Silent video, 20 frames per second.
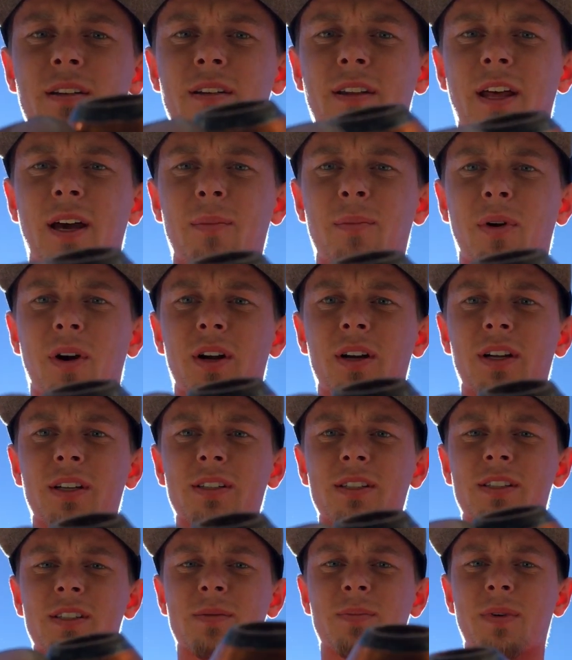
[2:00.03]
that part
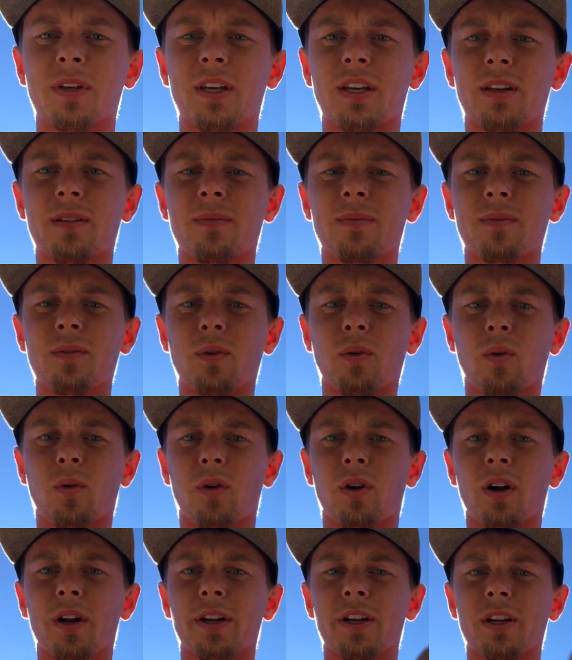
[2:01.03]
doesn't spin,
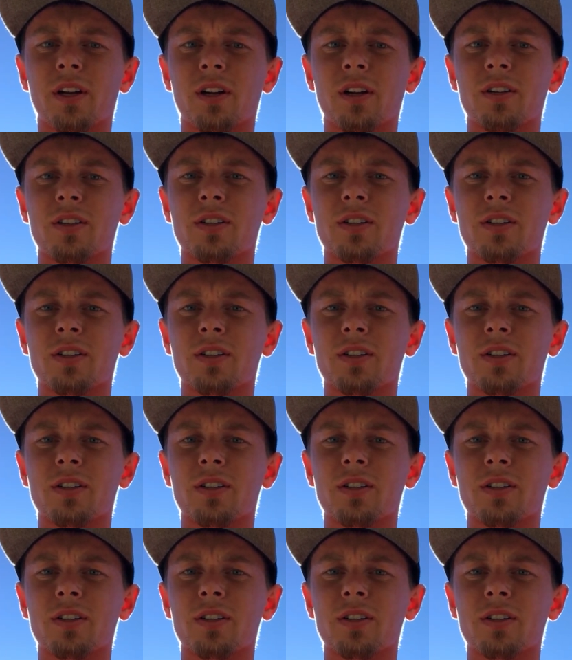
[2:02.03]
or on your